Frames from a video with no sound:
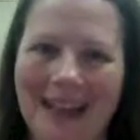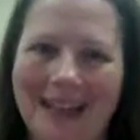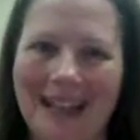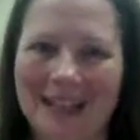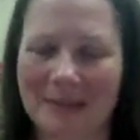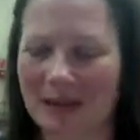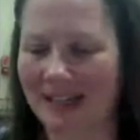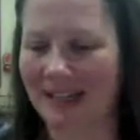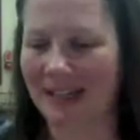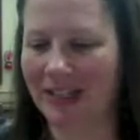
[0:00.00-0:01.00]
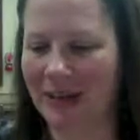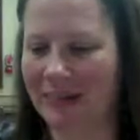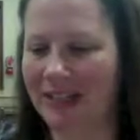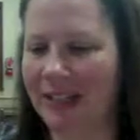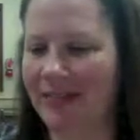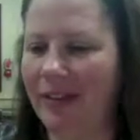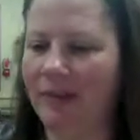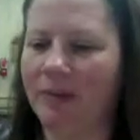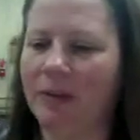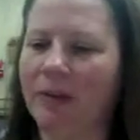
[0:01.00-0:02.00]
Class President, Chapter 7.
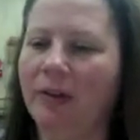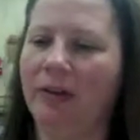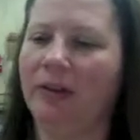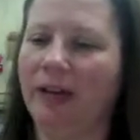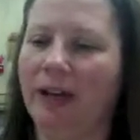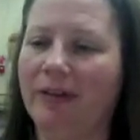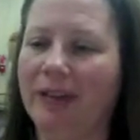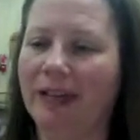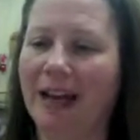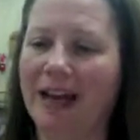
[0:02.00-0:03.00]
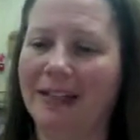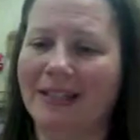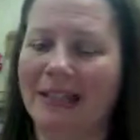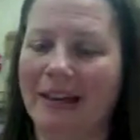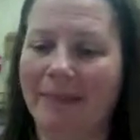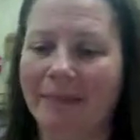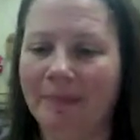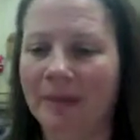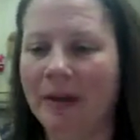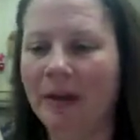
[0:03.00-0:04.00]
Julio in the Lion's Den.
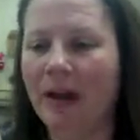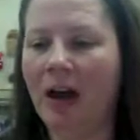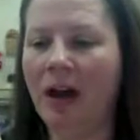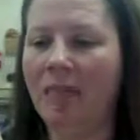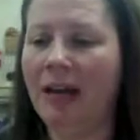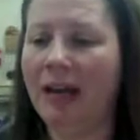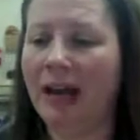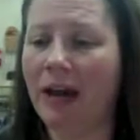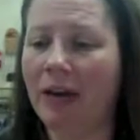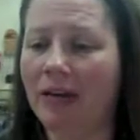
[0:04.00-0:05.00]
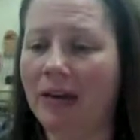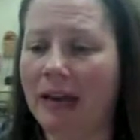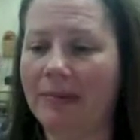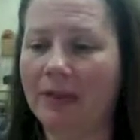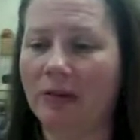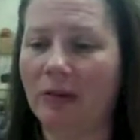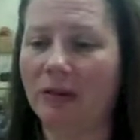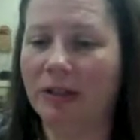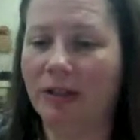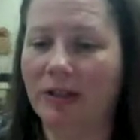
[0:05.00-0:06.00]
On Monday, Arthur came to school
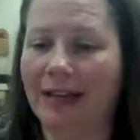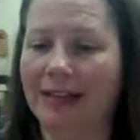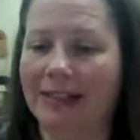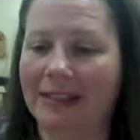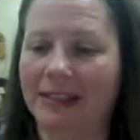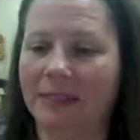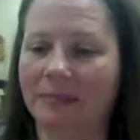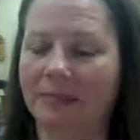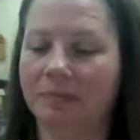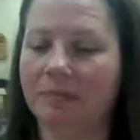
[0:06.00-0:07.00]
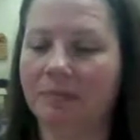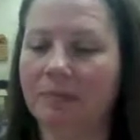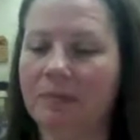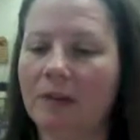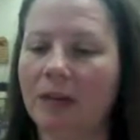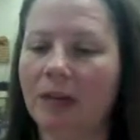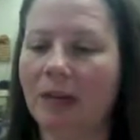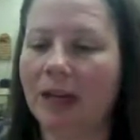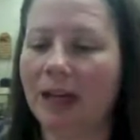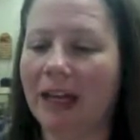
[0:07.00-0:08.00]
with new glasses.
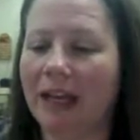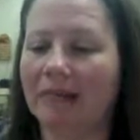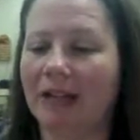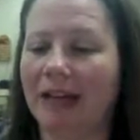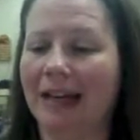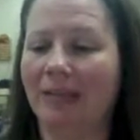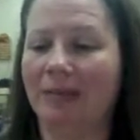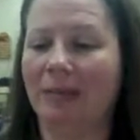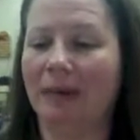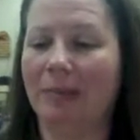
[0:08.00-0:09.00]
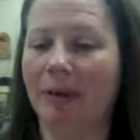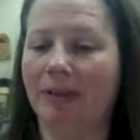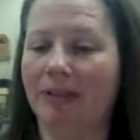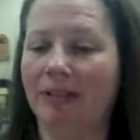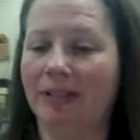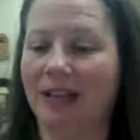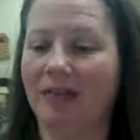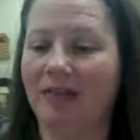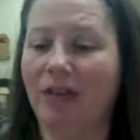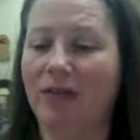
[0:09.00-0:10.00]
Cricket came to class with a big poster that
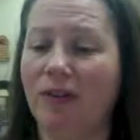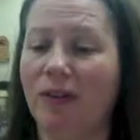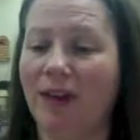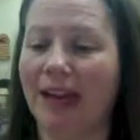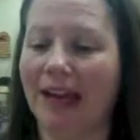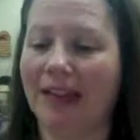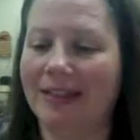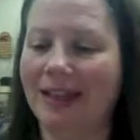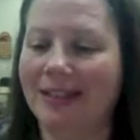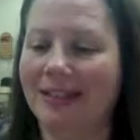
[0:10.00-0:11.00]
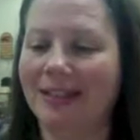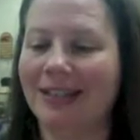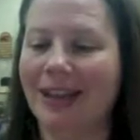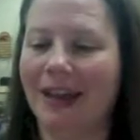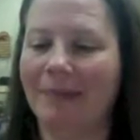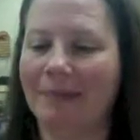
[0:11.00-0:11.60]
said, "Vote for Cricket, that's the ticket."